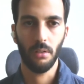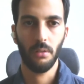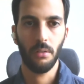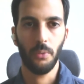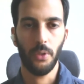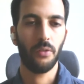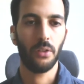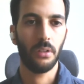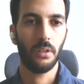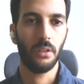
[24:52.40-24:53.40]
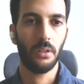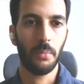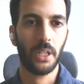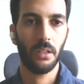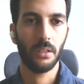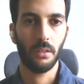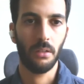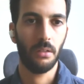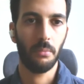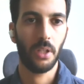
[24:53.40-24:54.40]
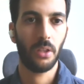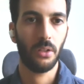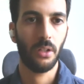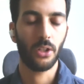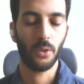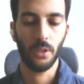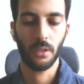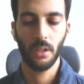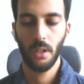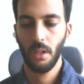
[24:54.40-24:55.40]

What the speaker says: Whatever the methodology was.